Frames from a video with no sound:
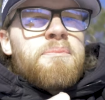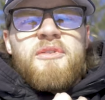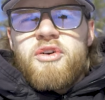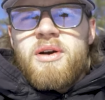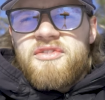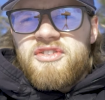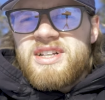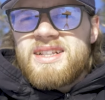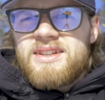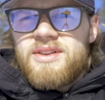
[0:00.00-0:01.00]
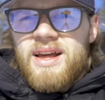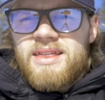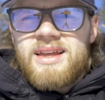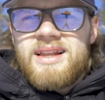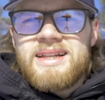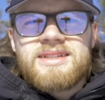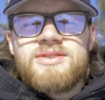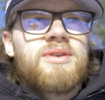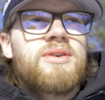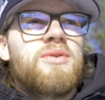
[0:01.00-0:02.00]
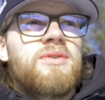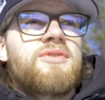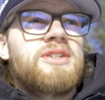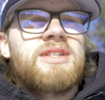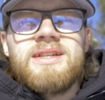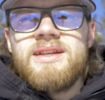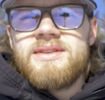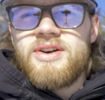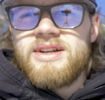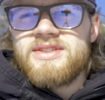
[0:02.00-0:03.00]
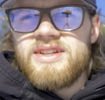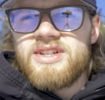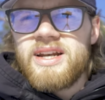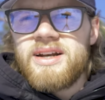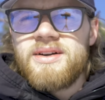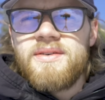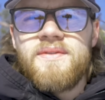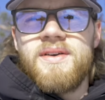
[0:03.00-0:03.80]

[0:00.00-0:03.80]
before I'm freezing to death. Let's do a cool transition here.